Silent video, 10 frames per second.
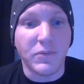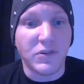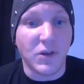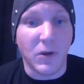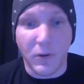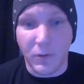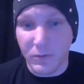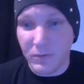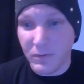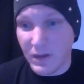
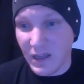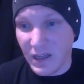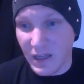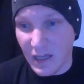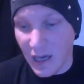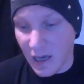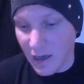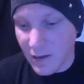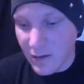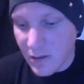So
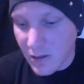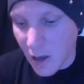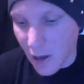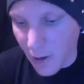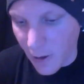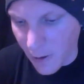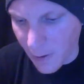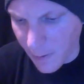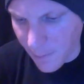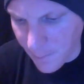yeah,
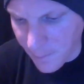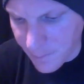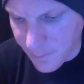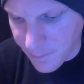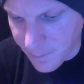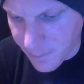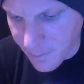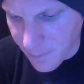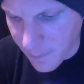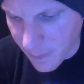um,
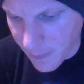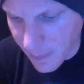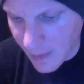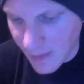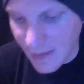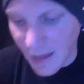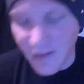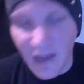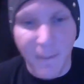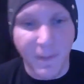
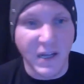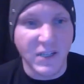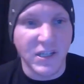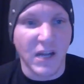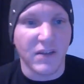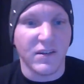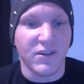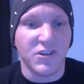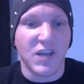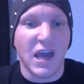that's happening at
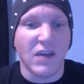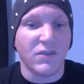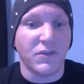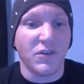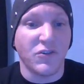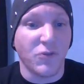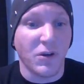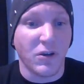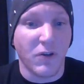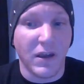Genesis. Jazz versus
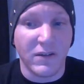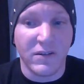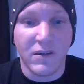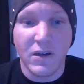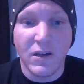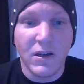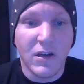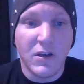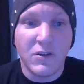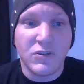Jordan Grace,
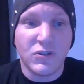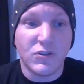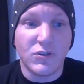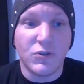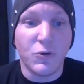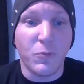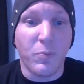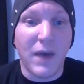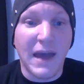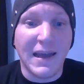two
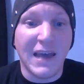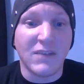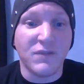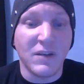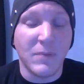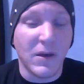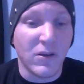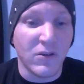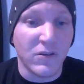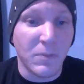badass
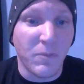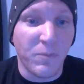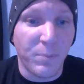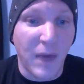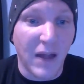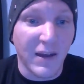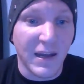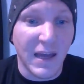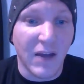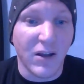females
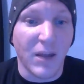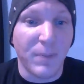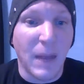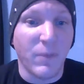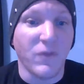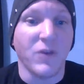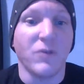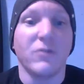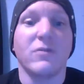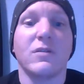battling out on a pay-per-view.